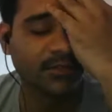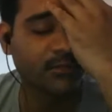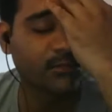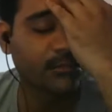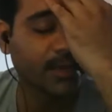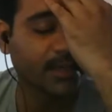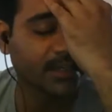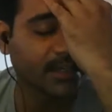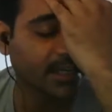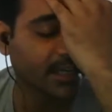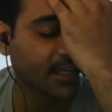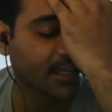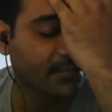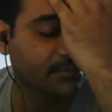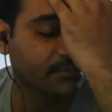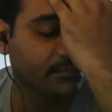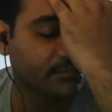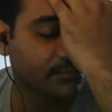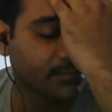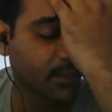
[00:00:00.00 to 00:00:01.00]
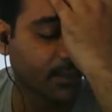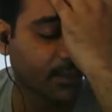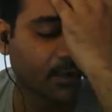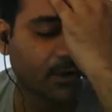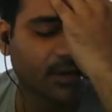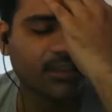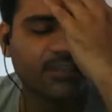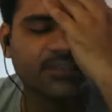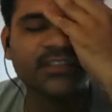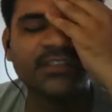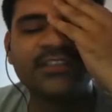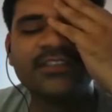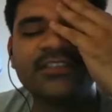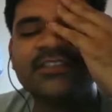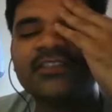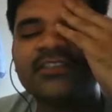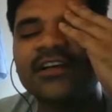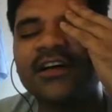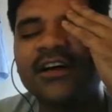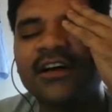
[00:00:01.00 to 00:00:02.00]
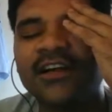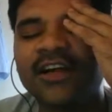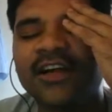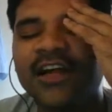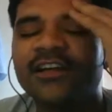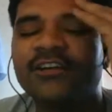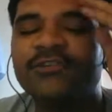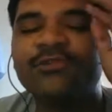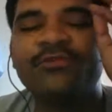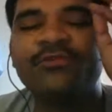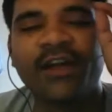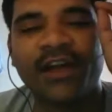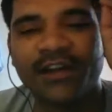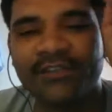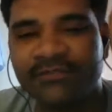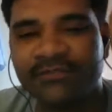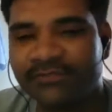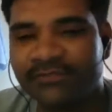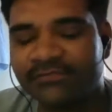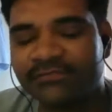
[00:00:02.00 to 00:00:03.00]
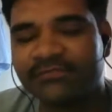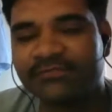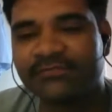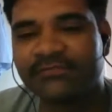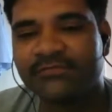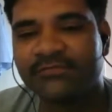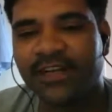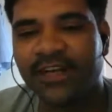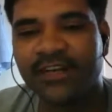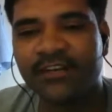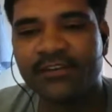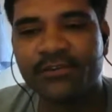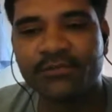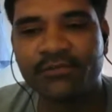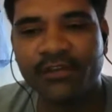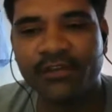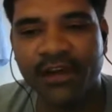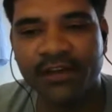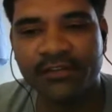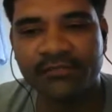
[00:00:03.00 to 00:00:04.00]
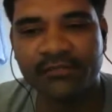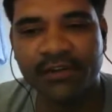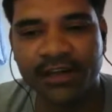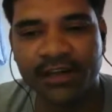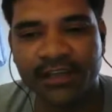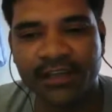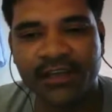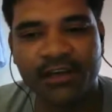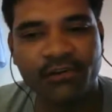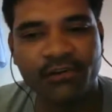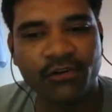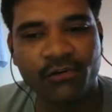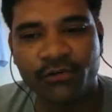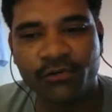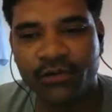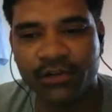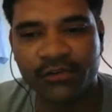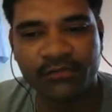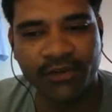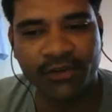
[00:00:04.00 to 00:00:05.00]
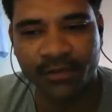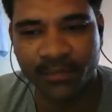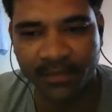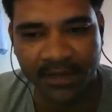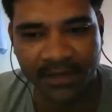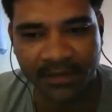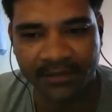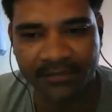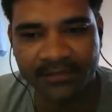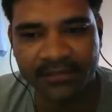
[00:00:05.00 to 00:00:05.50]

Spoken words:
give my time because it's a 9 to 5 working hour only for me.